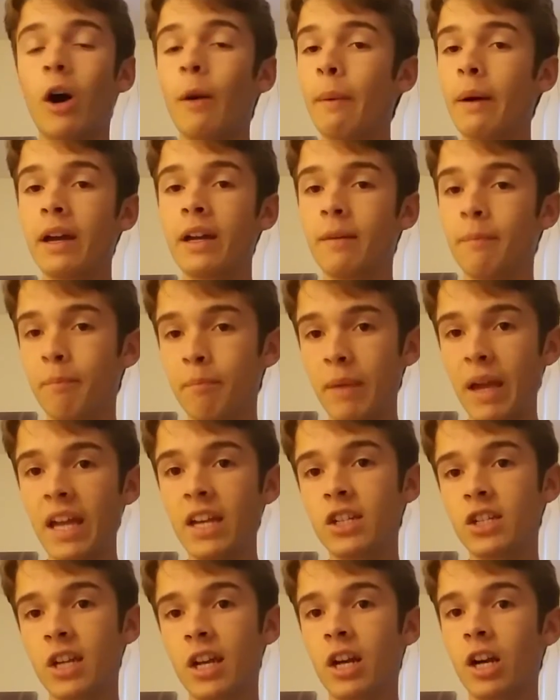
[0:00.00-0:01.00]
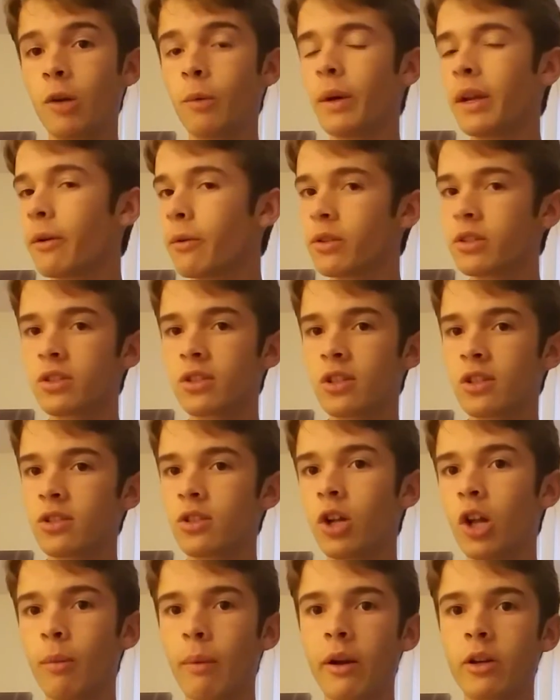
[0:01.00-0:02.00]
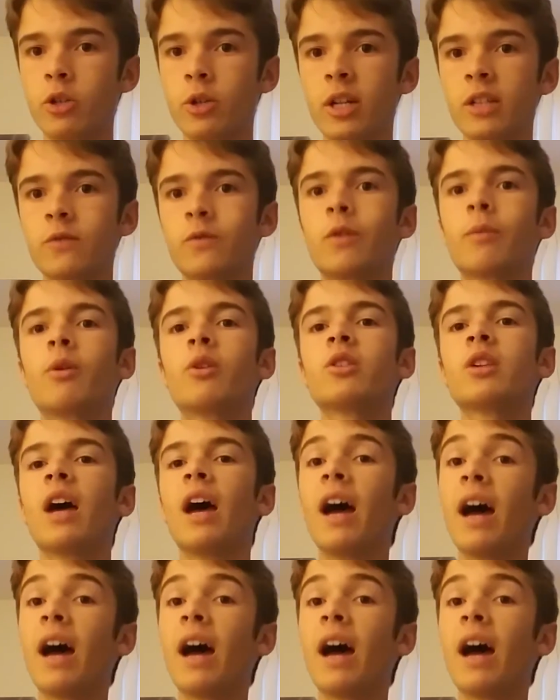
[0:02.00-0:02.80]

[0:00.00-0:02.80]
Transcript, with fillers: on my main channel when it was just all about Transformers.